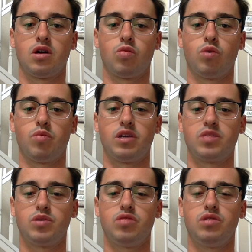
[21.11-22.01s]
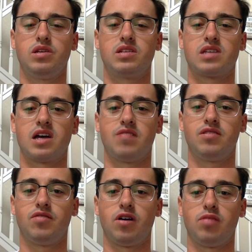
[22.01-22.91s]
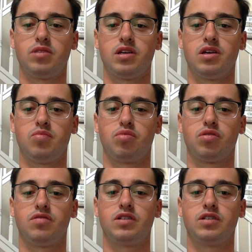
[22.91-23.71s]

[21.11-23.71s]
What makes me unique is I have developed a proven